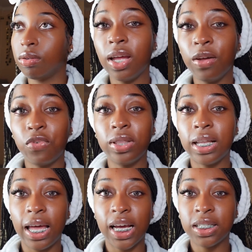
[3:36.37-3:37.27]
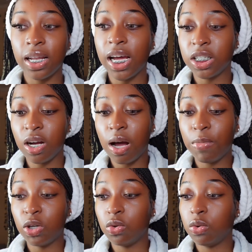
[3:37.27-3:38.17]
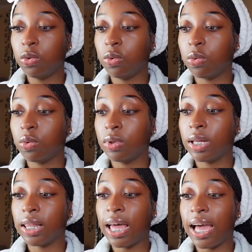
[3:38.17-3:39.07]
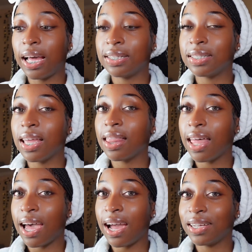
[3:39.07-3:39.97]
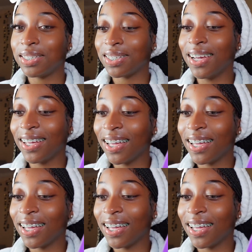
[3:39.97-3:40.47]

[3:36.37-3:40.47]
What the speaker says: And for the lash, y'all, I'm gonna do the last lash.